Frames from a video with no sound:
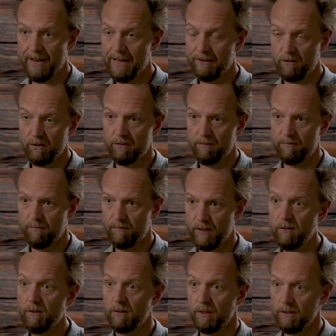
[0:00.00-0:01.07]
not just
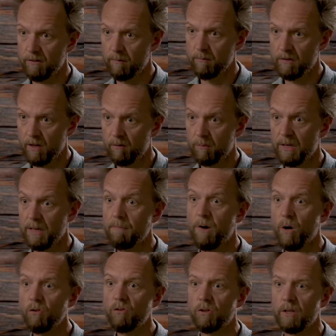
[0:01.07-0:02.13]
physically sometimes, but
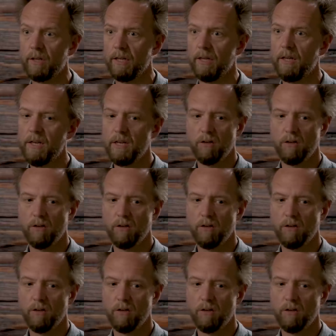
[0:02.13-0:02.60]
emotionally.